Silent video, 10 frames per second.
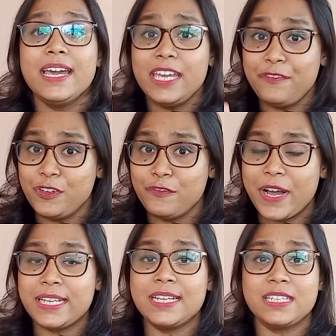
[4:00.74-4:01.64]
If you
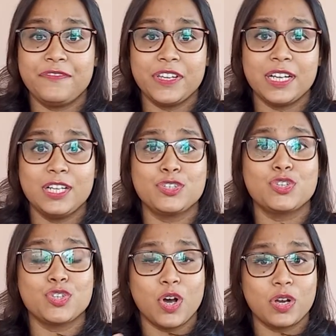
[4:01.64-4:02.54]
find it difficult
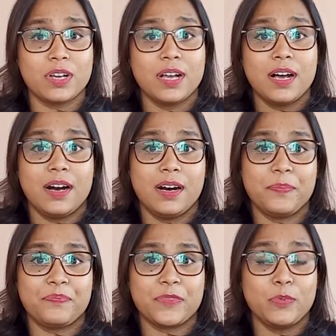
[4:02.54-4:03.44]
to talk
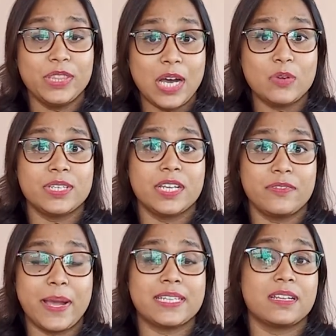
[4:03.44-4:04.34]
without any
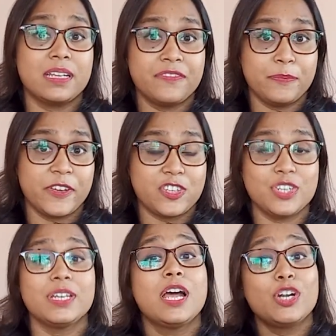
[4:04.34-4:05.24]
grammatical
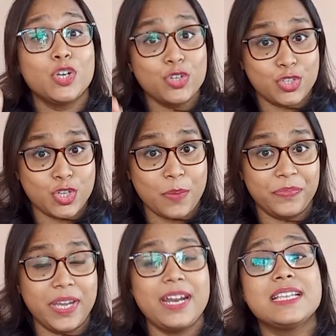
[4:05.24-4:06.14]
imperfection, don't
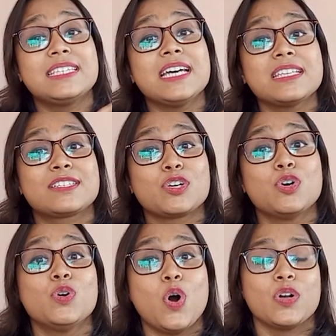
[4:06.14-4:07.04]
stop there, just
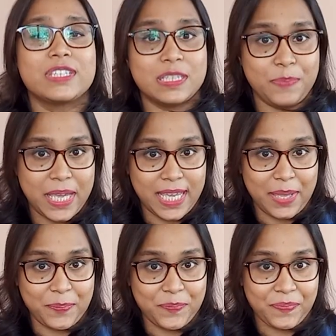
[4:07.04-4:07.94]
go on speaking.